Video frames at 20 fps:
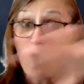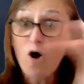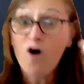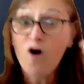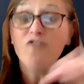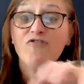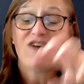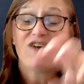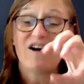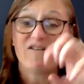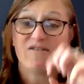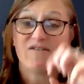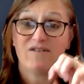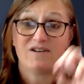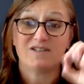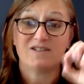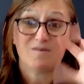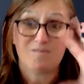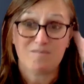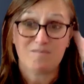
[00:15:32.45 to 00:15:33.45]
All five
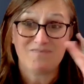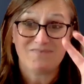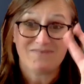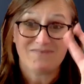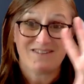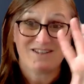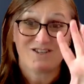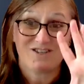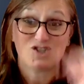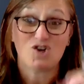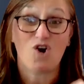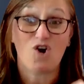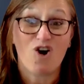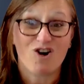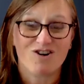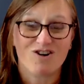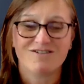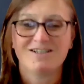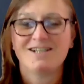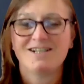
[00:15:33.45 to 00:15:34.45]
of us,
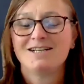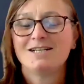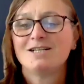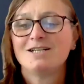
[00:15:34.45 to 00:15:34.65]
star,